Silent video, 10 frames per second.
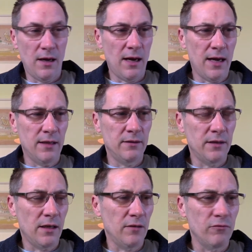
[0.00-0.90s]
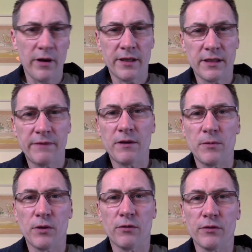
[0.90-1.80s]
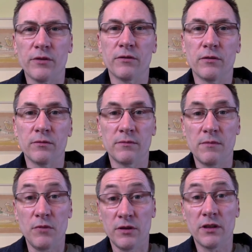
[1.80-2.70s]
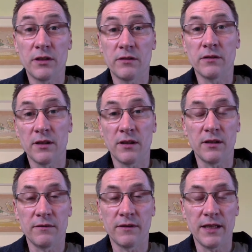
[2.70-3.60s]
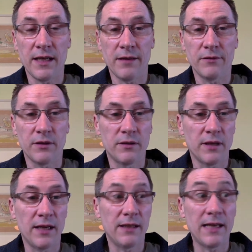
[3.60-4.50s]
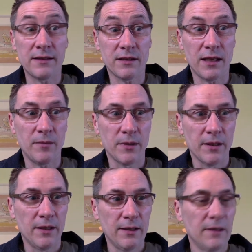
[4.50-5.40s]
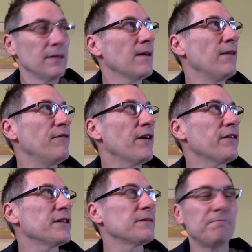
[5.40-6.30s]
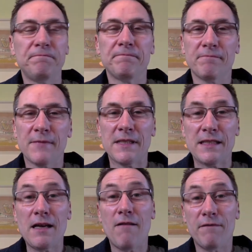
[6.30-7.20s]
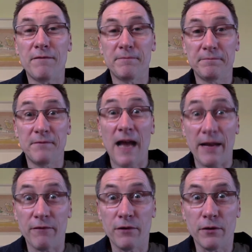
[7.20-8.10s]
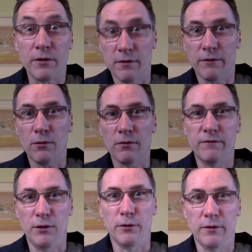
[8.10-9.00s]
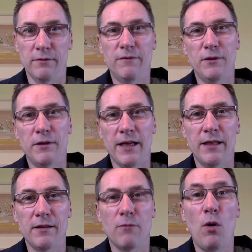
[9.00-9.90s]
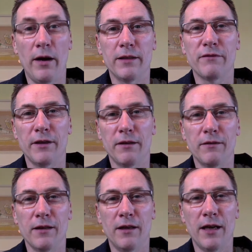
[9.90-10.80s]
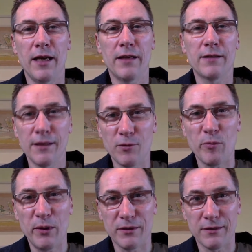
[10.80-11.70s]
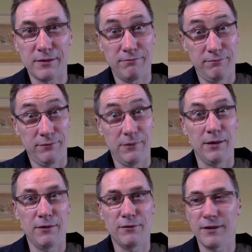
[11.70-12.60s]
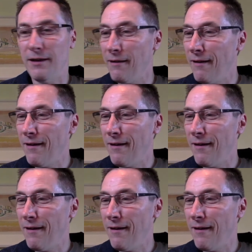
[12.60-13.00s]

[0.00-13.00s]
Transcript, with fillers: and uh, writers I've come across or musicians that I've encountered, and landscape, and various stuff and food, of course, food, food, and the wine's very good. And I hear the single malts quite interesting.